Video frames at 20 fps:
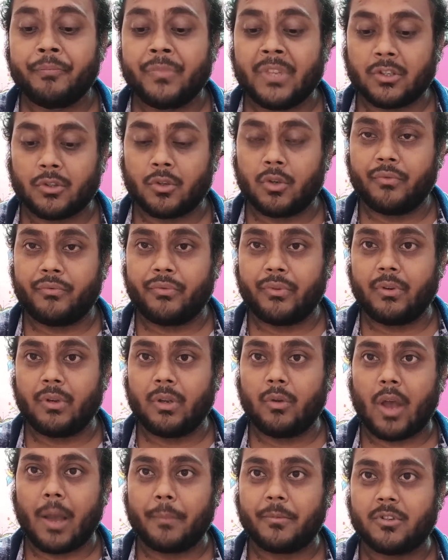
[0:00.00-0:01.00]
So if
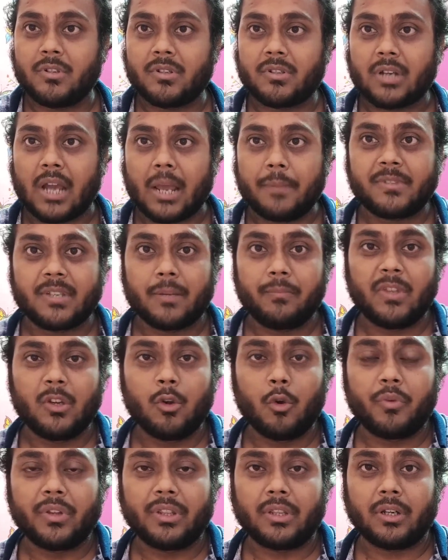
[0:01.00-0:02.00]
you have to just type something
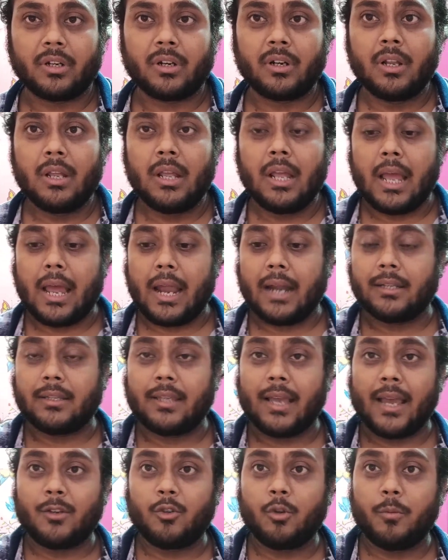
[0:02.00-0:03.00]
over there, and
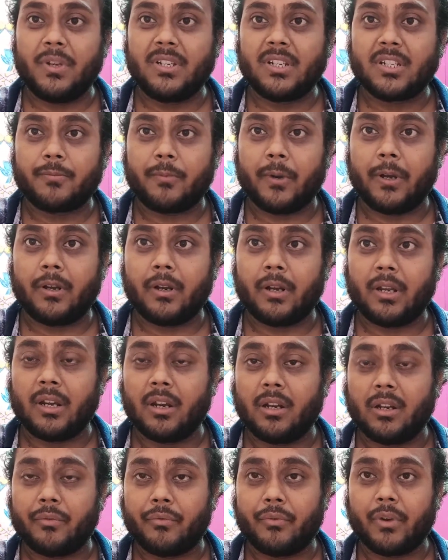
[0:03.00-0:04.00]
that will be just printed in a
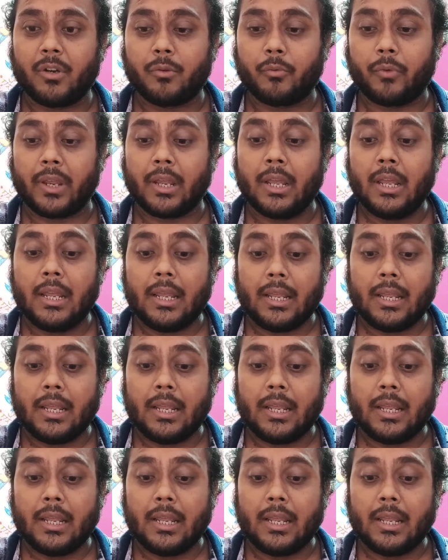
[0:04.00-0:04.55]
different way.